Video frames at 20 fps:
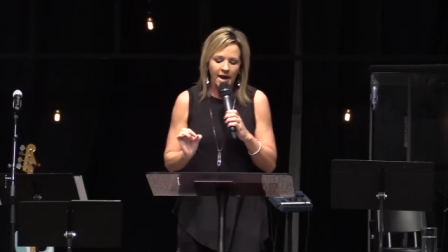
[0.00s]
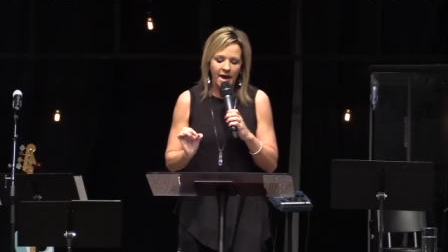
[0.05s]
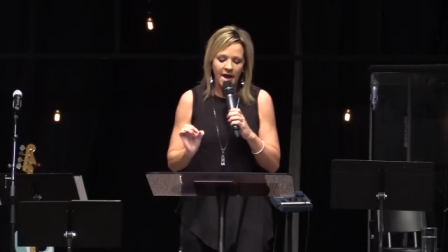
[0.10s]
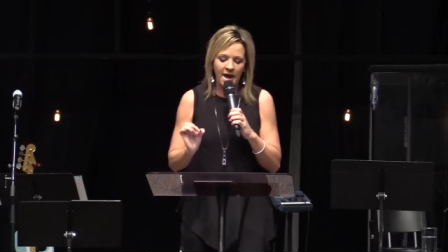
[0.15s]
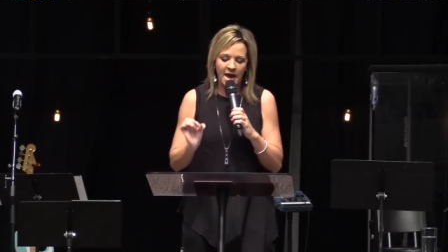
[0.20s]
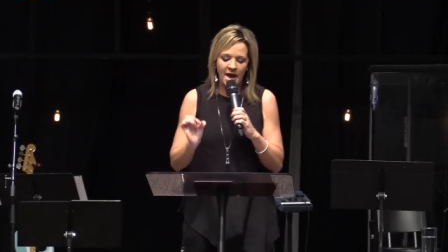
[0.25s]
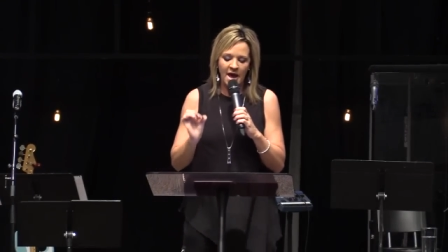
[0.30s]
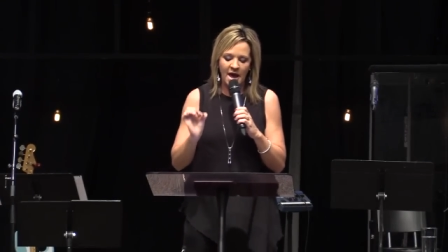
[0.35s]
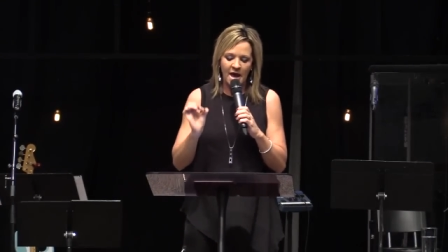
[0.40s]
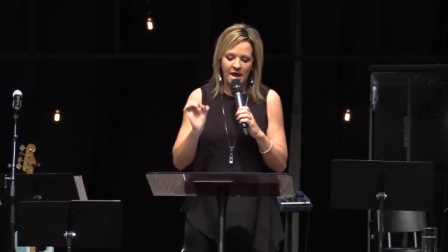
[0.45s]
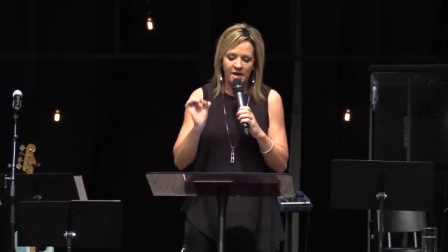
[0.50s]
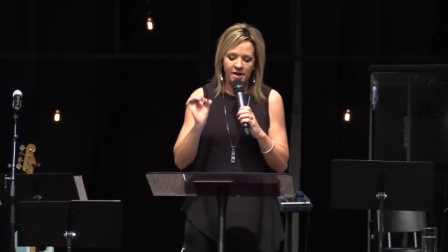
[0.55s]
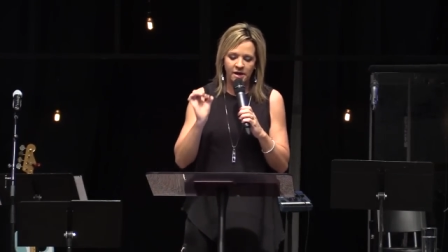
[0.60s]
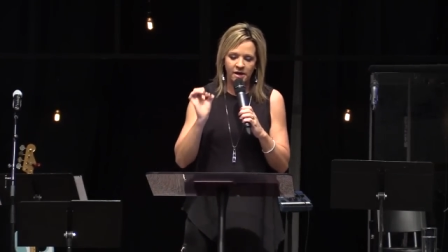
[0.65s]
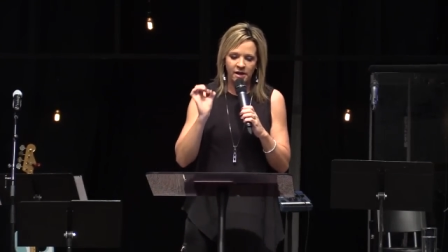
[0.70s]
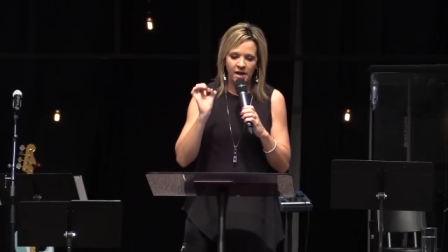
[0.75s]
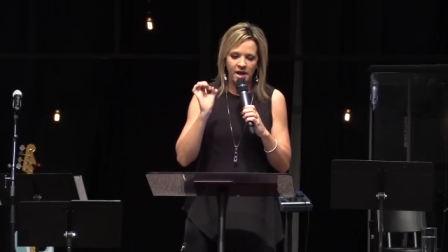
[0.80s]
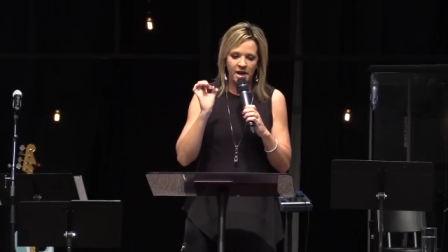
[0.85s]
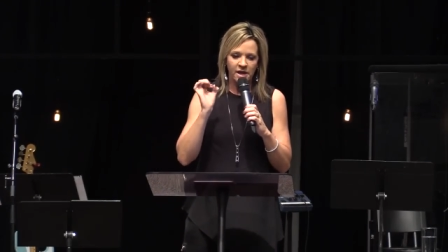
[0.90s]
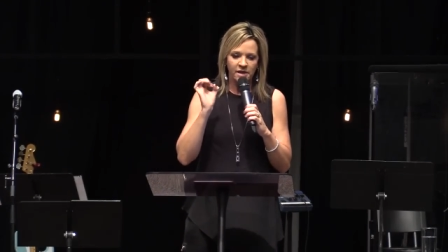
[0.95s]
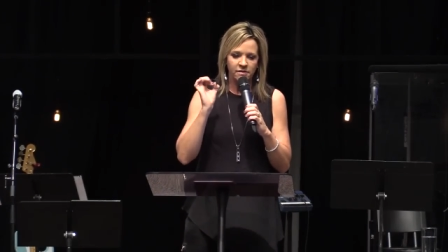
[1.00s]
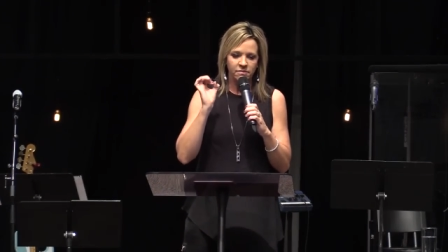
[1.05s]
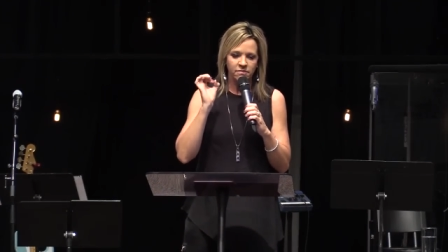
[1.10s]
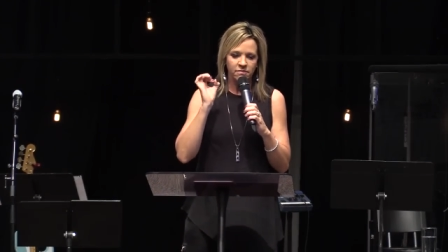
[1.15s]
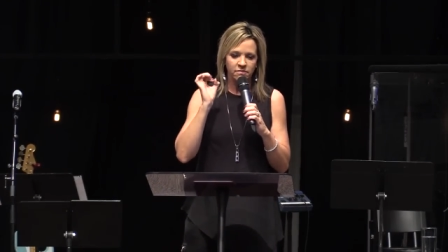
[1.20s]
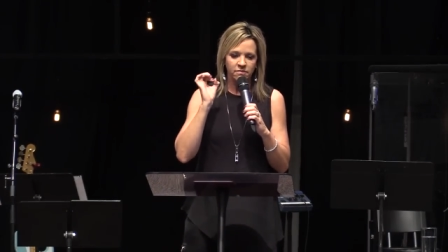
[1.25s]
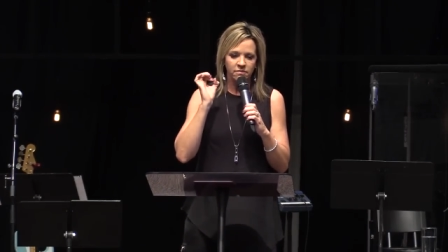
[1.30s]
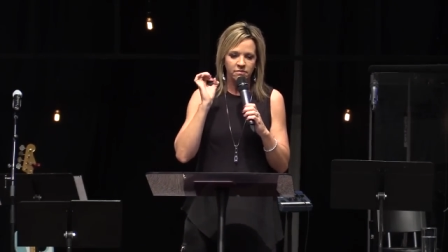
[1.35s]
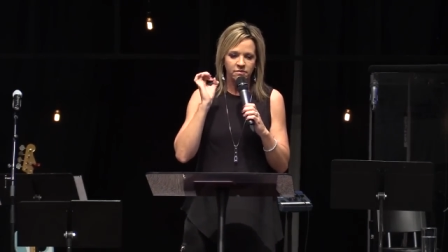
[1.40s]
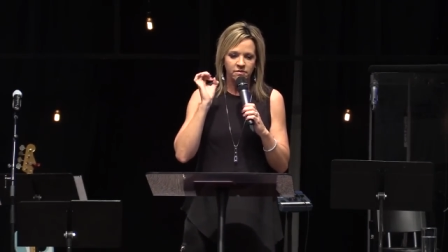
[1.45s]
and
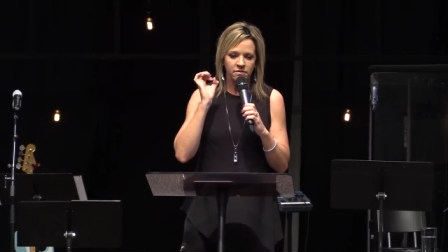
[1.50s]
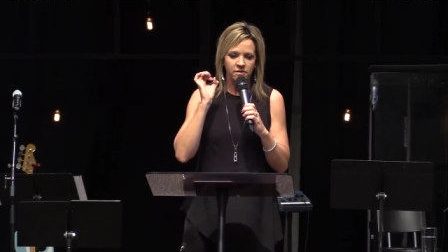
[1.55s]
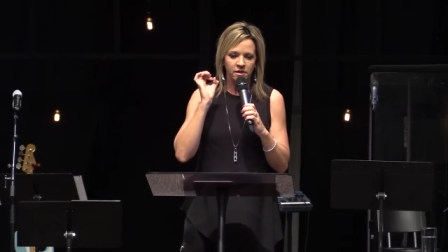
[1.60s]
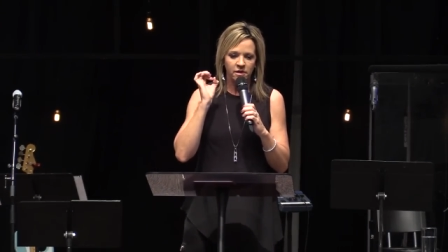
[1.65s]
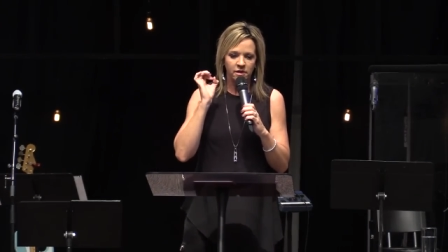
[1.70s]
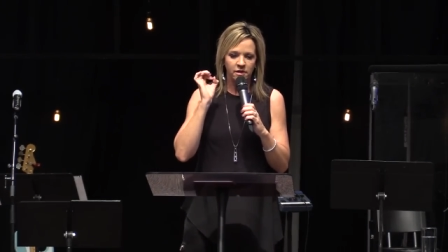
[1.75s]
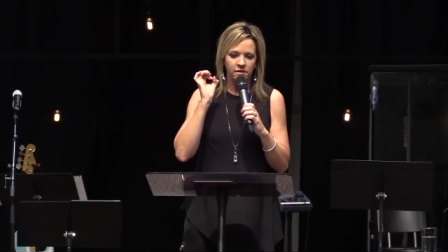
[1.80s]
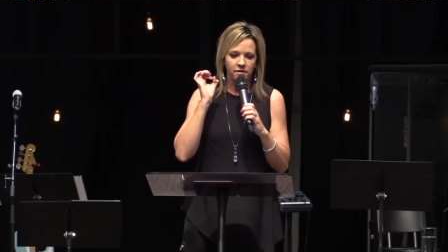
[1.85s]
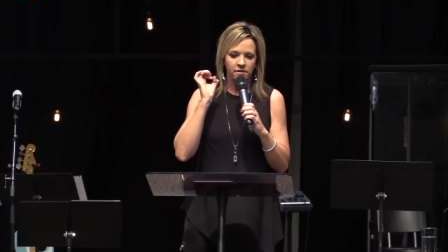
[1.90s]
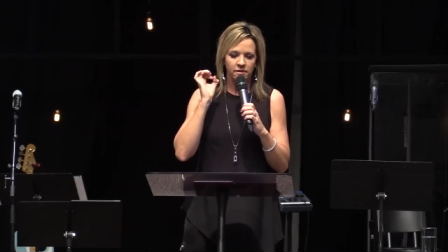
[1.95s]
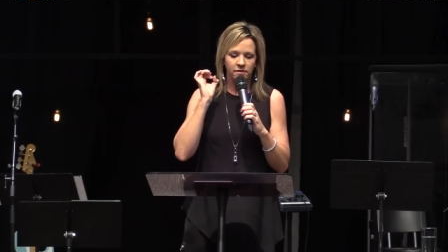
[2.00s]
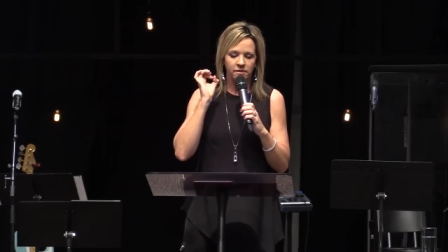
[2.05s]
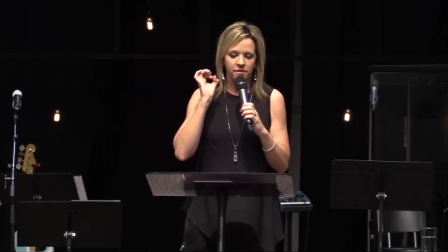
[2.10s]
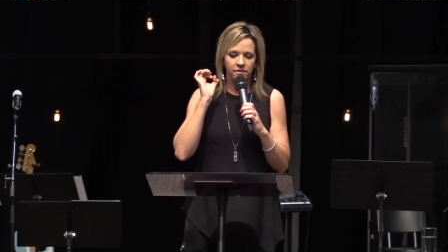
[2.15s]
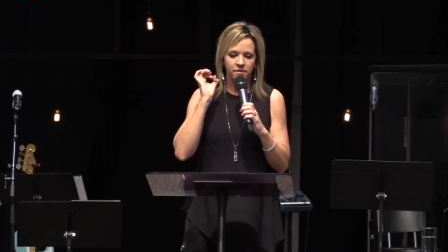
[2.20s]
and the